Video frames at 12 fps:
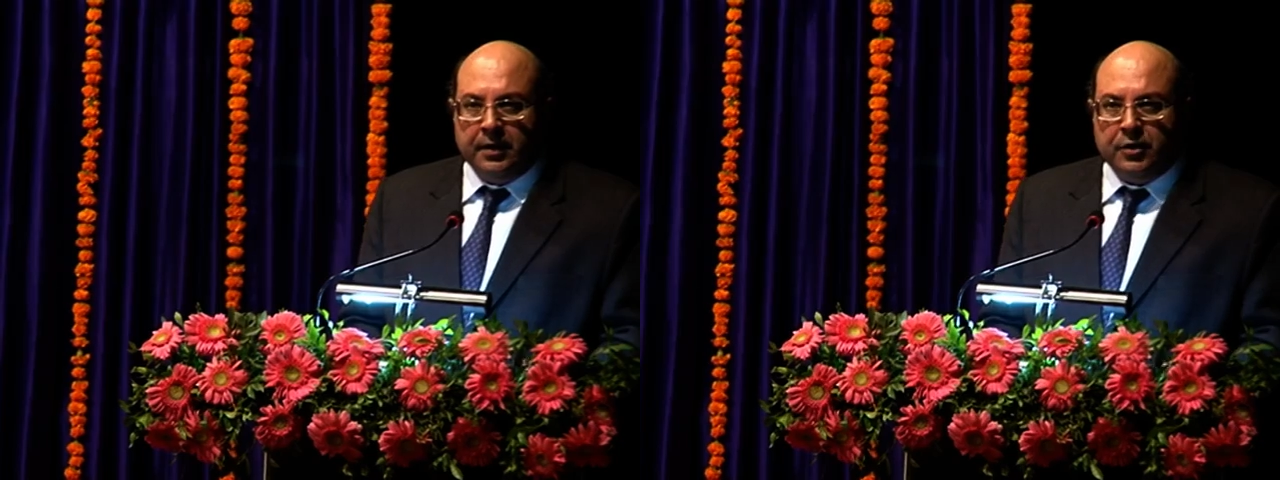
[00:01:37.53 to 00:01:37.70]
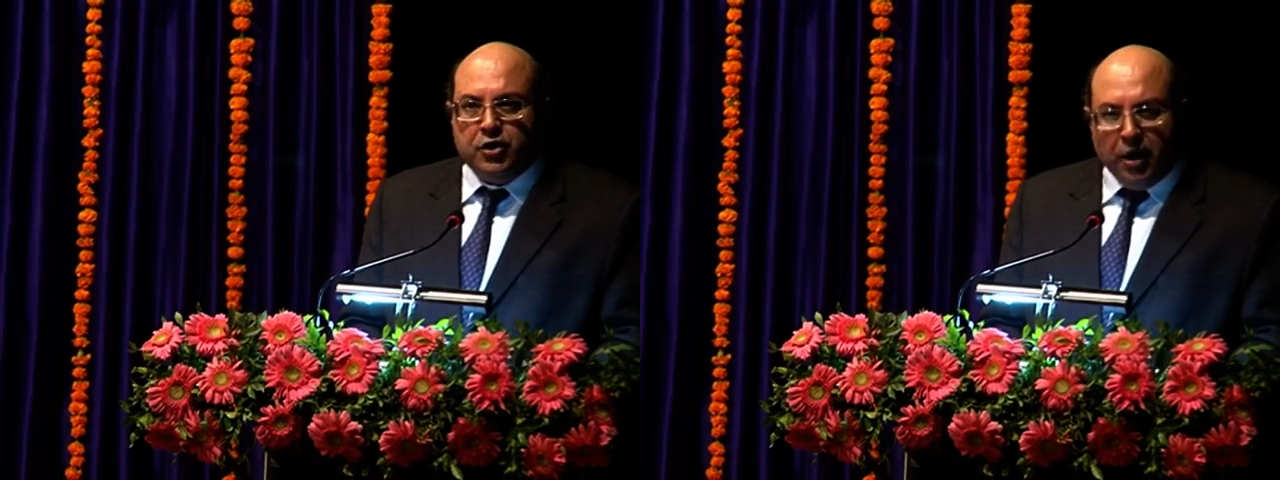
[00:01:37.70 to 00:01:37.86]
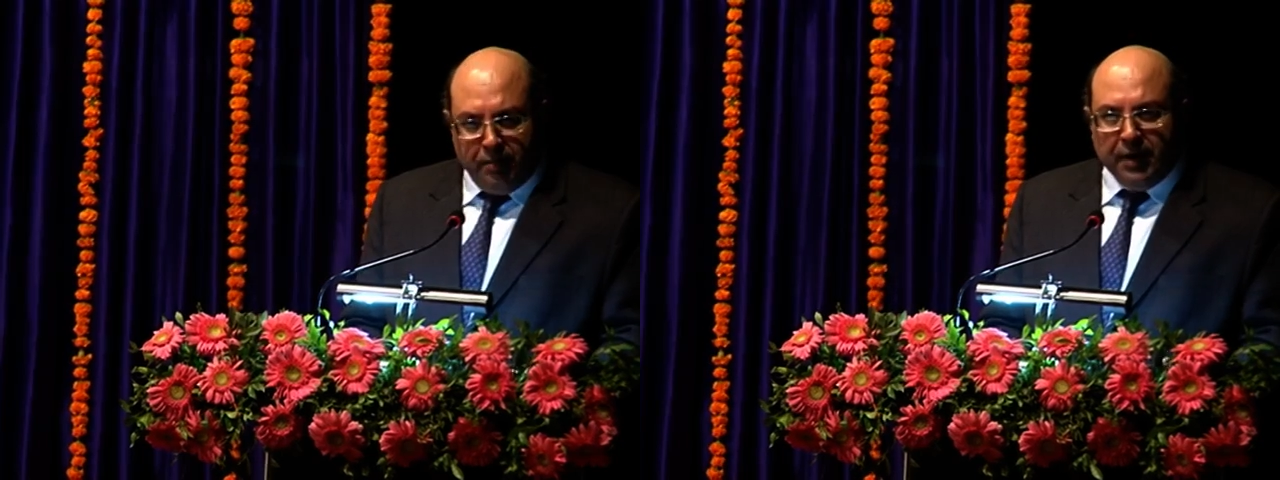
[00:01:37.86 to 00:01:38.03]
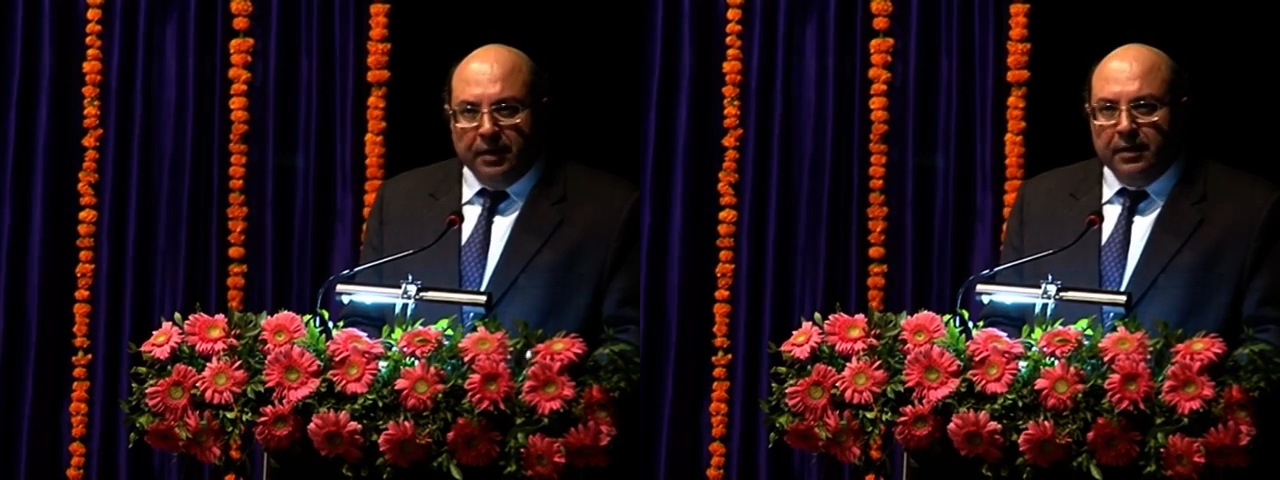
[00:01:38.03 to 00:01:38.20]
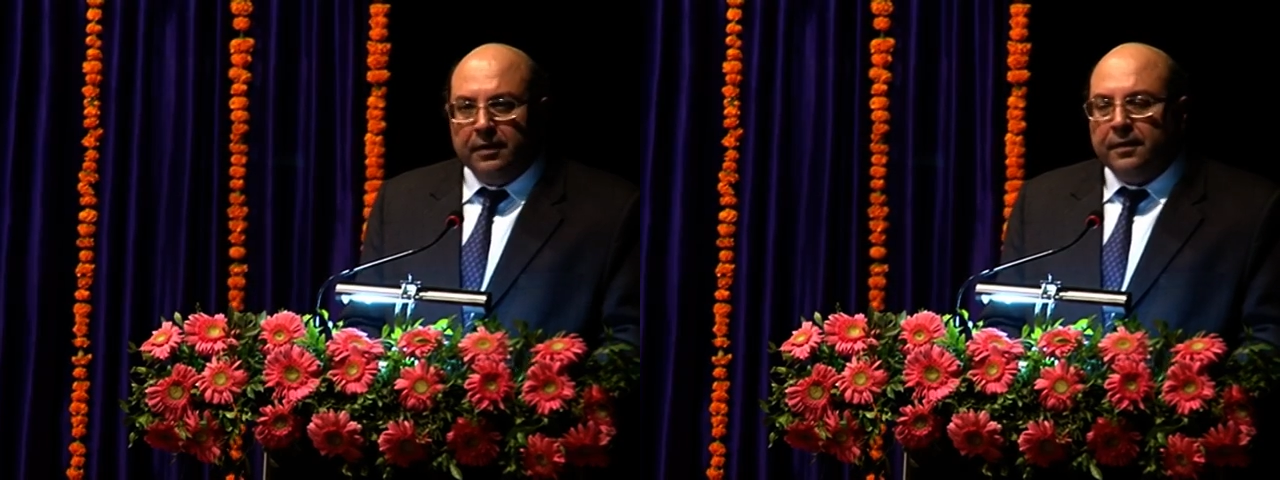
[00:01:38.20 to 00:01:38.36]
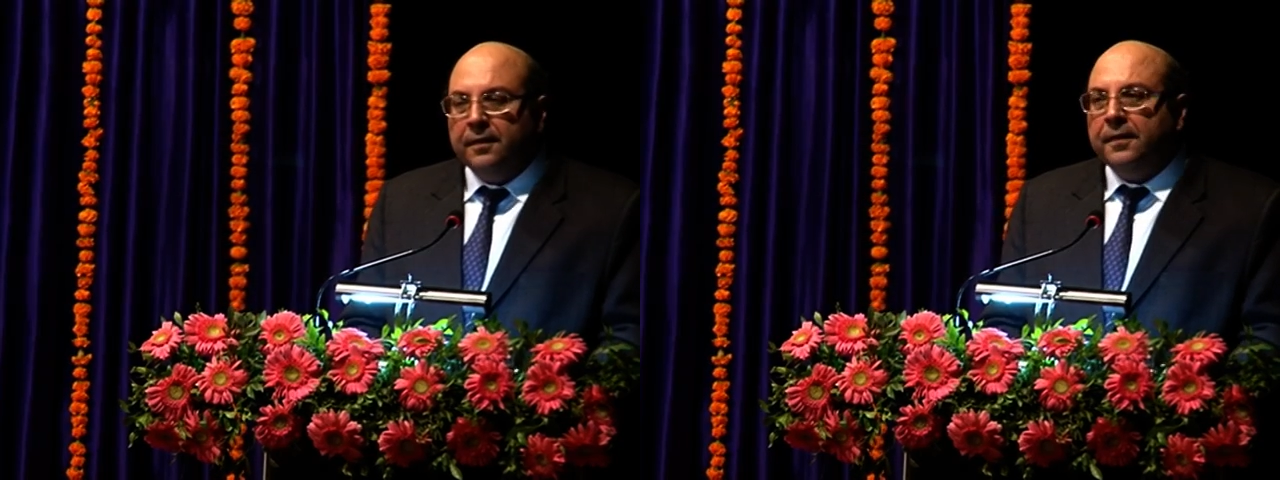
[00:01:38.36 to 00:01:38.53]
German,
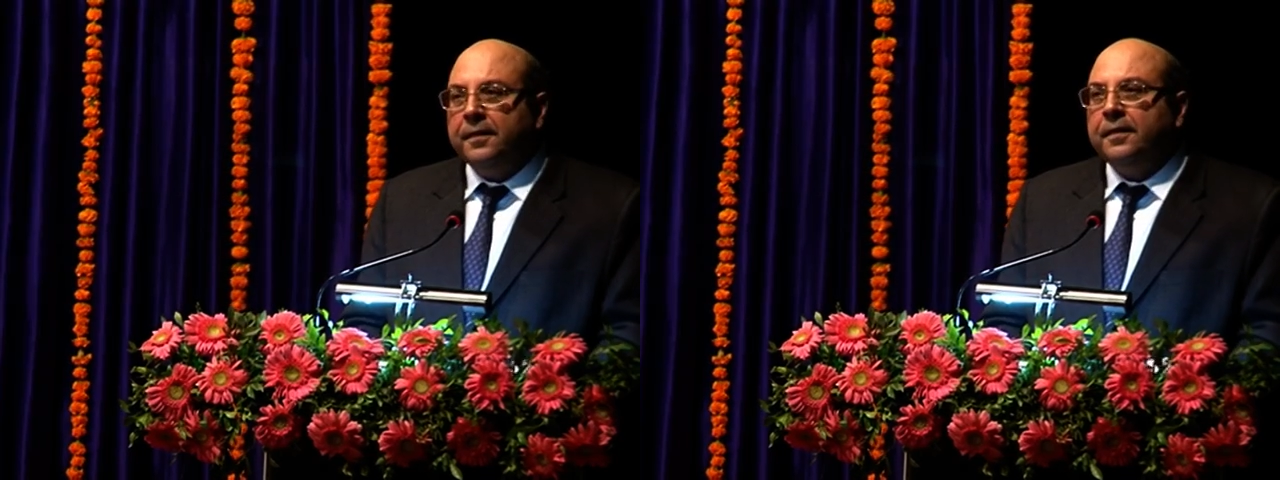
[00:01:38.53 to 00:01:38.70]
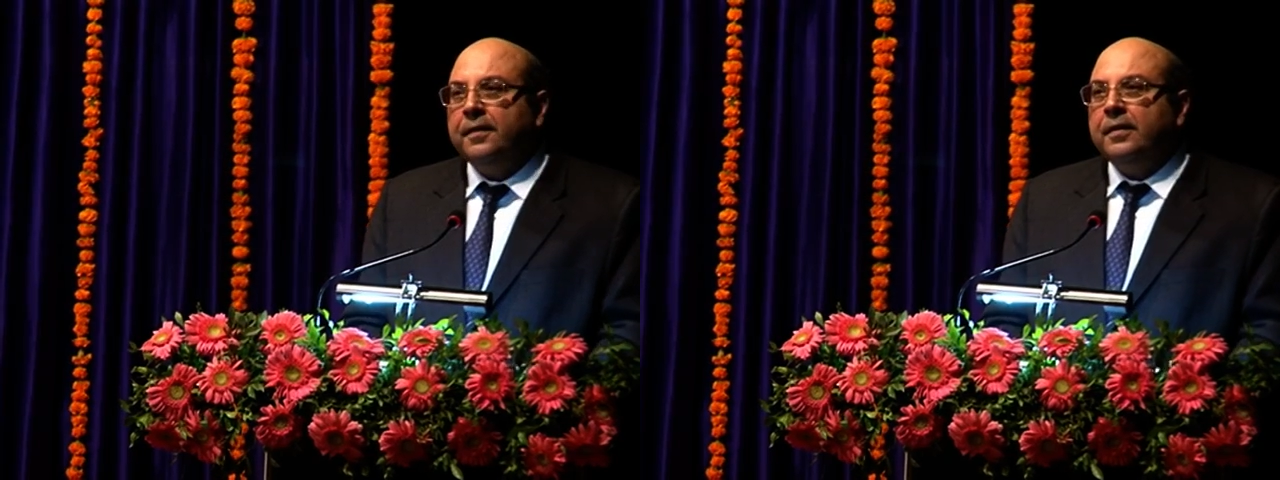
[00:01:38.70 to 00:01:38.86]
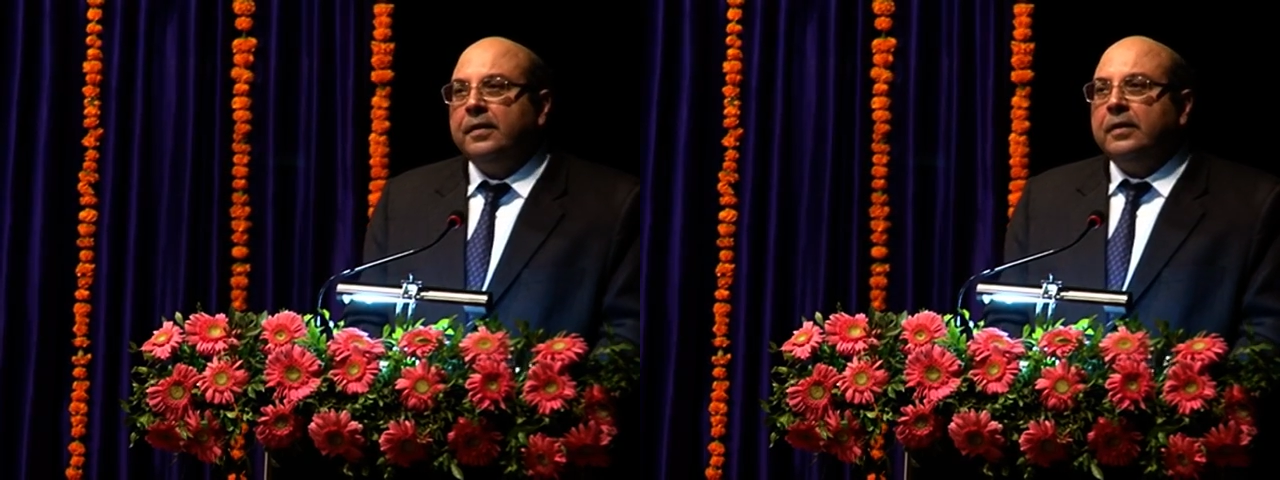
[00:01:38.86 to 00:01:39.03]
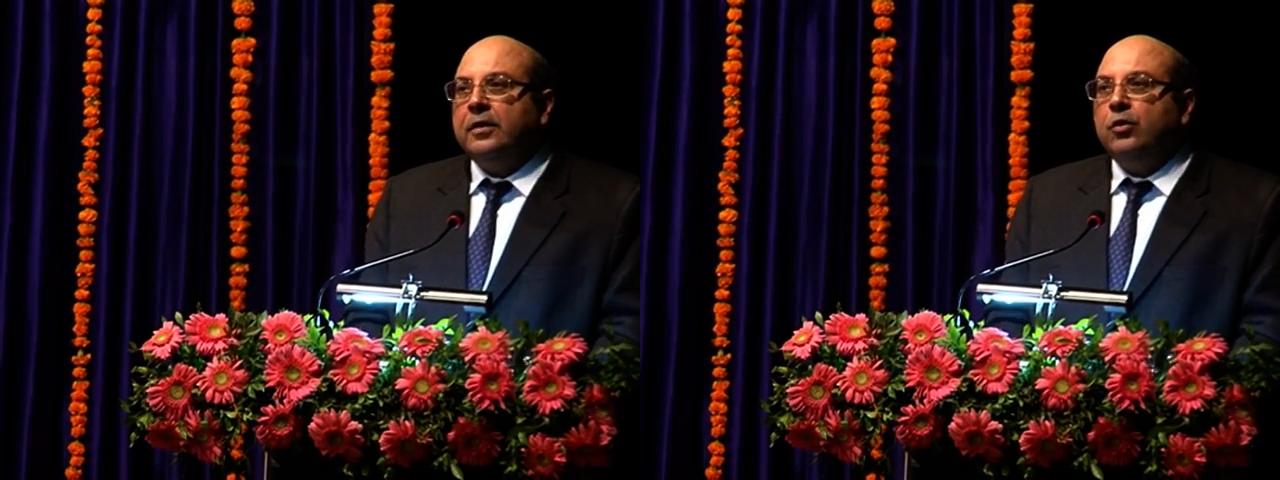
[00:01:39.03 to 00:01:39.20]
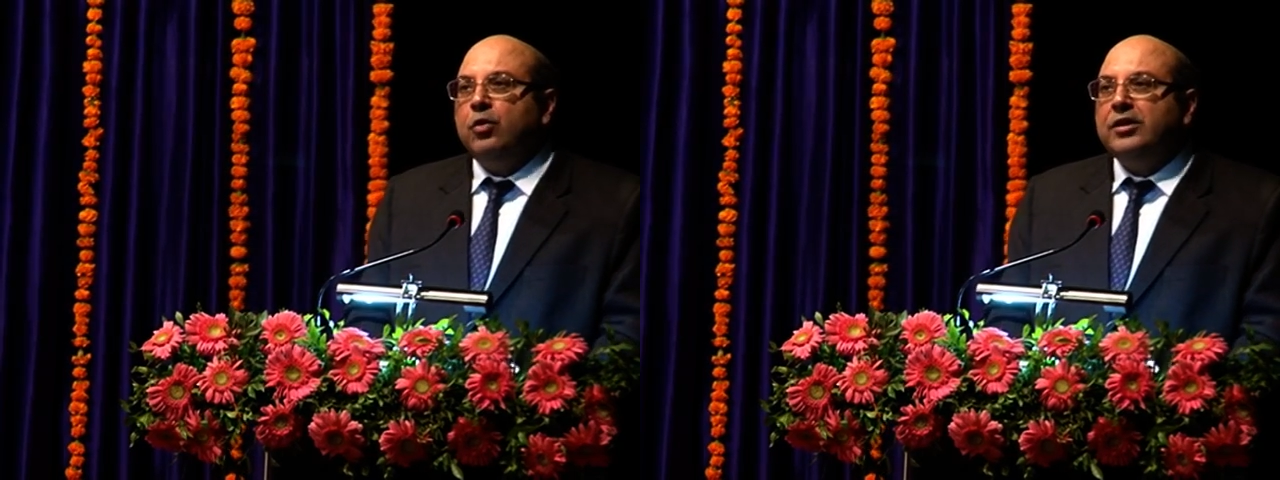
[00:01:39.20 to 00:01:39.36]
who